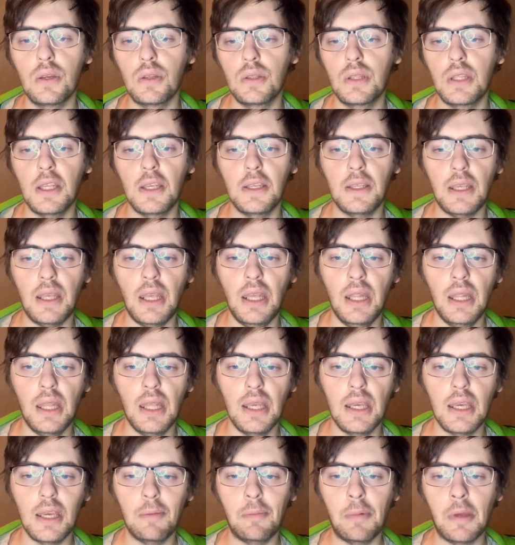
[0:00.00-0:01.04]
Good
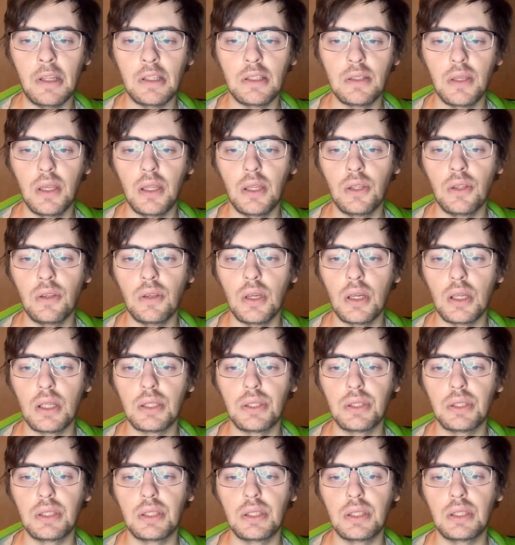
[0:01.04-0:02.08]
ending happens when you
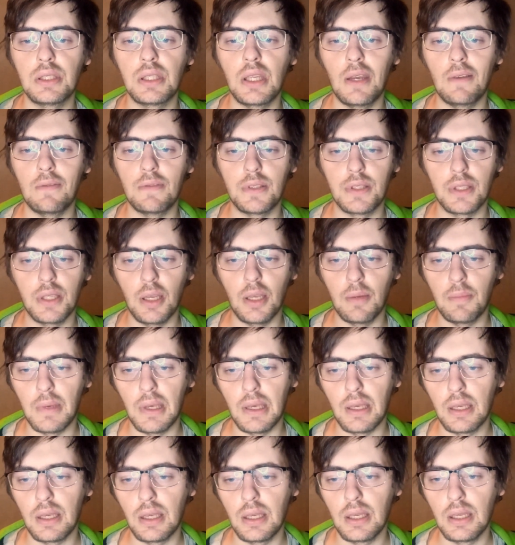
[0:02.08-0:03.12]
are safe
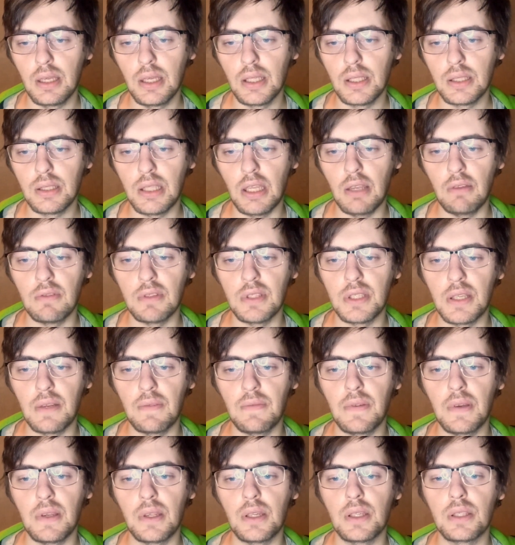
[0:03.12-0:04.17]
scamming. Same is
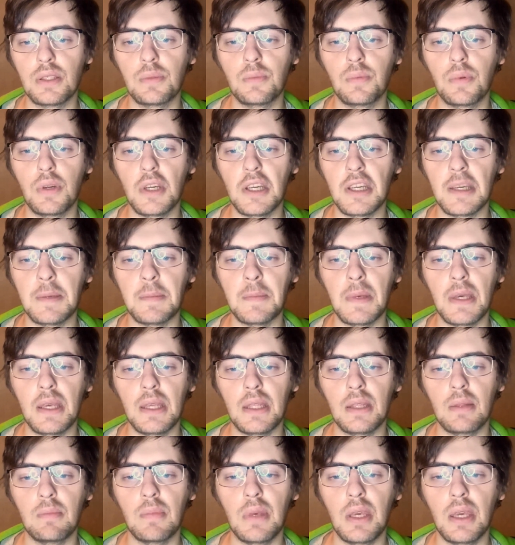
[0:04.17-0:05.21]
a first poem
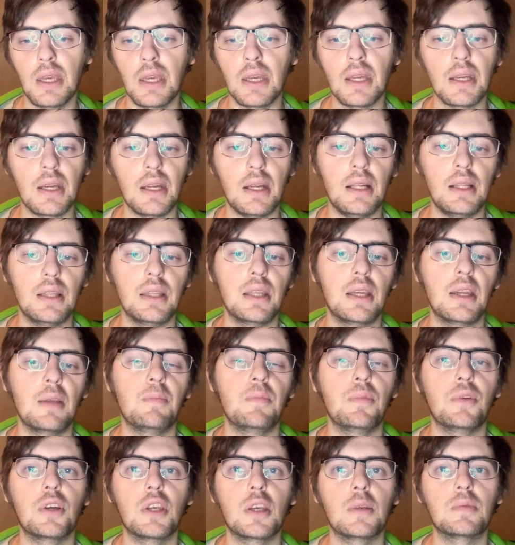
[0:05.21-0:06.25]
and making all
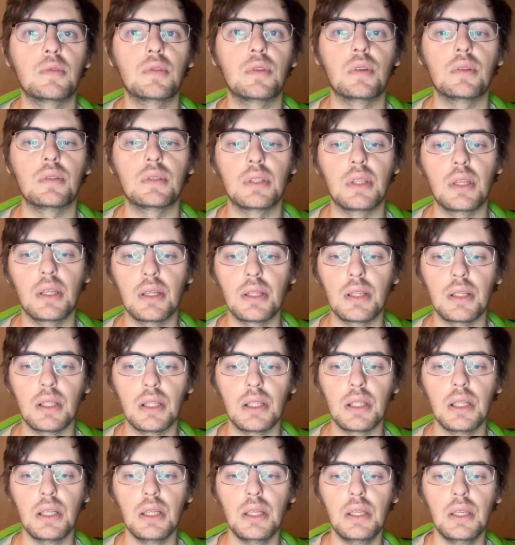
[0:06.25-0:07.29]
3 poems to a
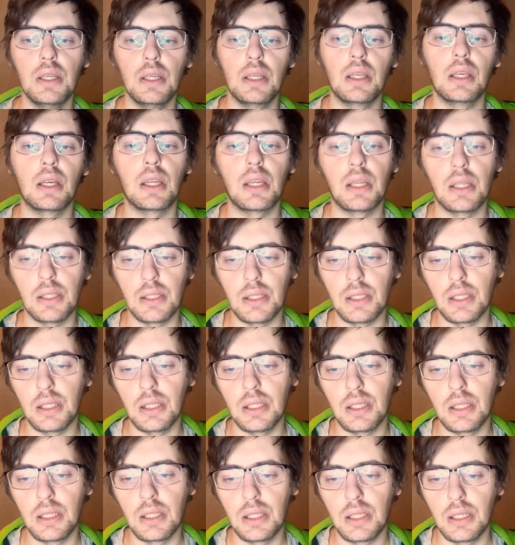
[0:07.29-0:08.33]
single grill.
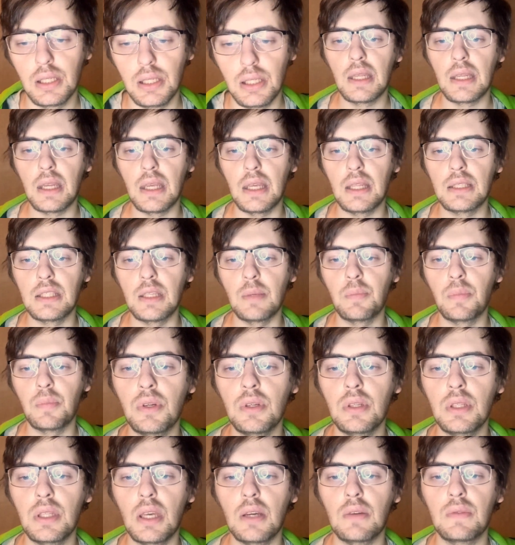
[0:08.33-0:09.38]
Then at
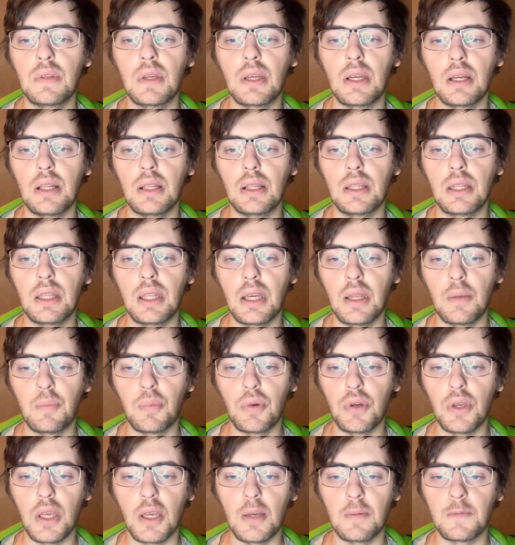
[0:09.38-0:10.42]
point after all 3
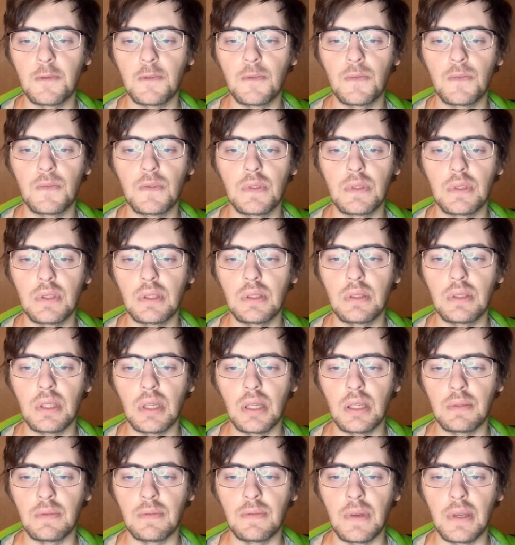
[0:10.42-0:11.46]
poems
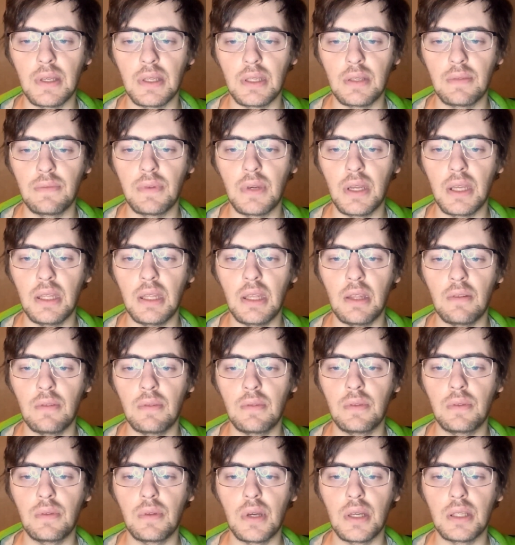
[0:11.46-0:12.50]
were
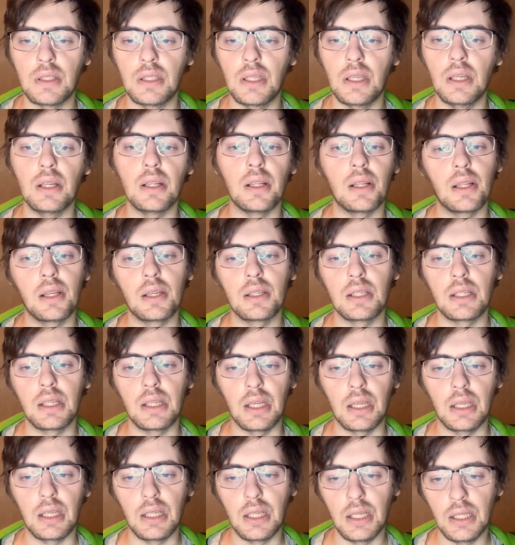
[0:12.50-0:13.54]
frightened to a single
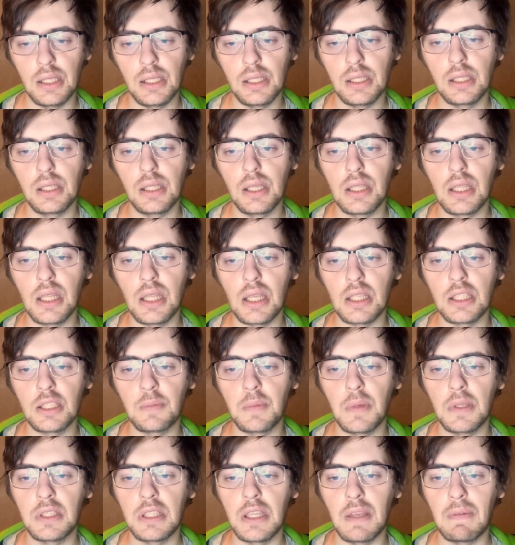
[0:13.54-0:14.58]
grill in a
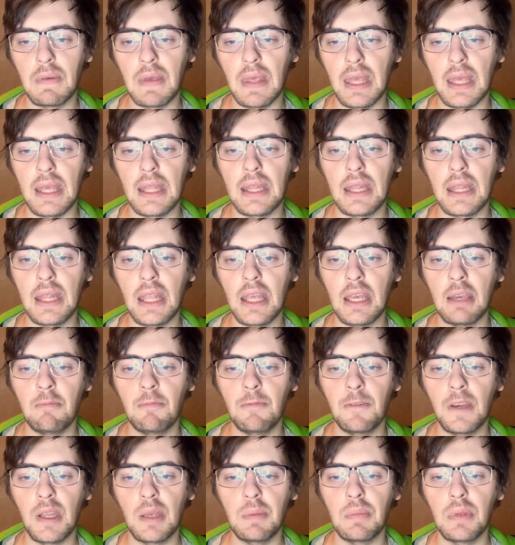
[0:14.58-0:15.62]
specific
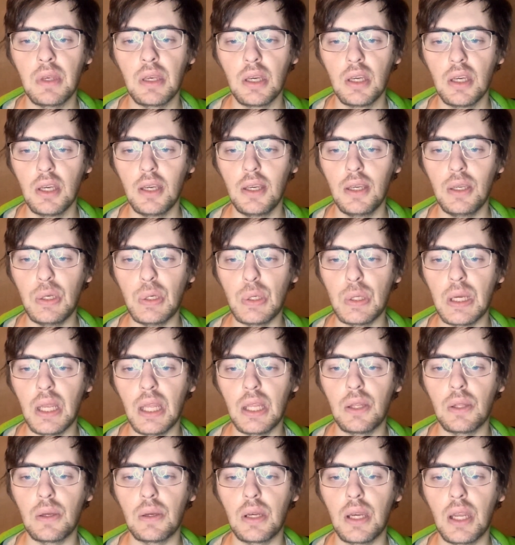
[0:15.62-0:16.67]
time frame, you
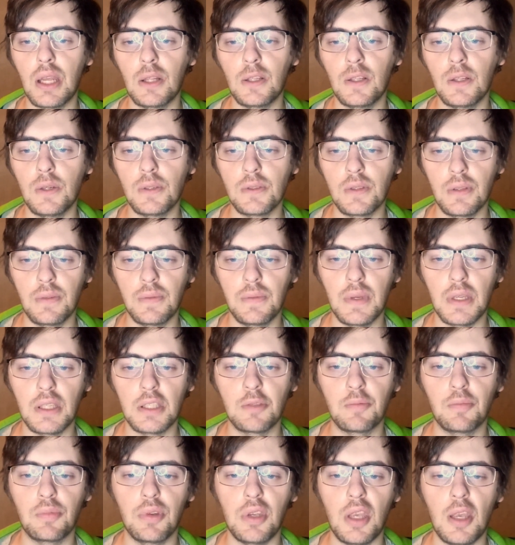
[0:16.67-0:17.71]
need to reload
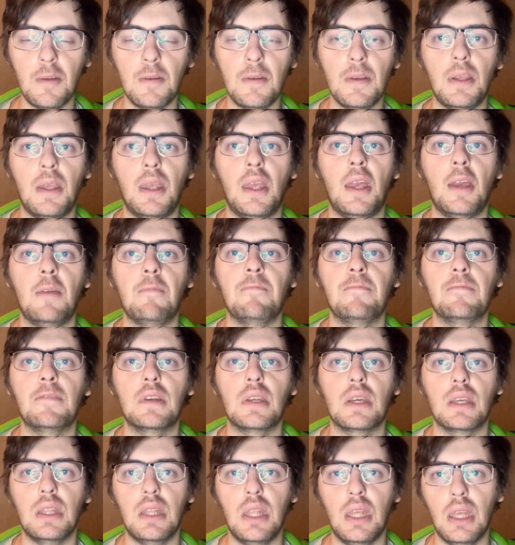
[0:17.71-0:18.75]
first poem and
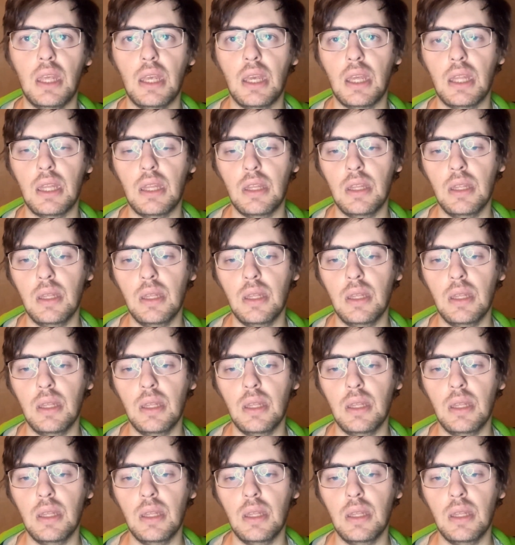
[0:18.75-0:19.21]
writing